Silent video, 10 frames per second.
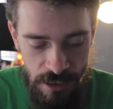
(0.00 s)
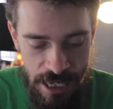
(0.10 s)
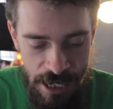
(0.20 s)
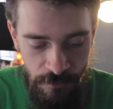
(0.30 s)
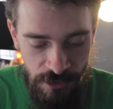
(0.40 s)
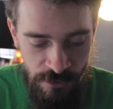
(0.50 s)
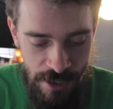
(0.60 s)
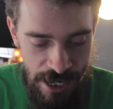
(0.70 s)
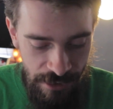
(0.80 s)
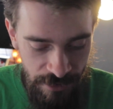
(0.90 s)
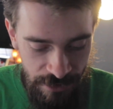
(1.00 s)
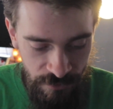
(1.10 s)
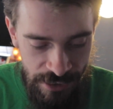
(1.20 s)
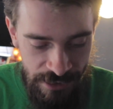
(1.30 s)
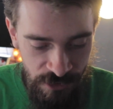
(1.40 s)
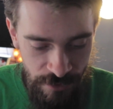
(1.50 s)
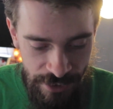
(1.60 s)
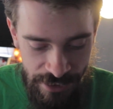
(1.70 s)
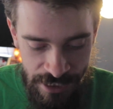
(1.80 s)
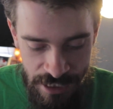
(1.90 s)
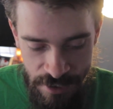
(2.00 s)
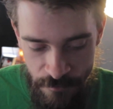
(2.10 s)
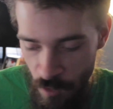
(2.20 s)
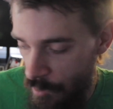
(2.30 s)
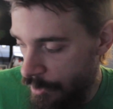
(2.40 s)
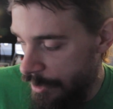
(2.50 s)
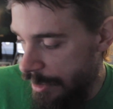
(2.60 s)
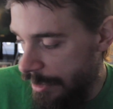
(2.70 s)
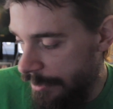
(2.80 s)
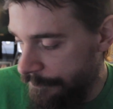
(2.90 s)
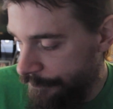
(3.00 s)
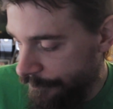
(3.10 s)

I would try like lightning striking him or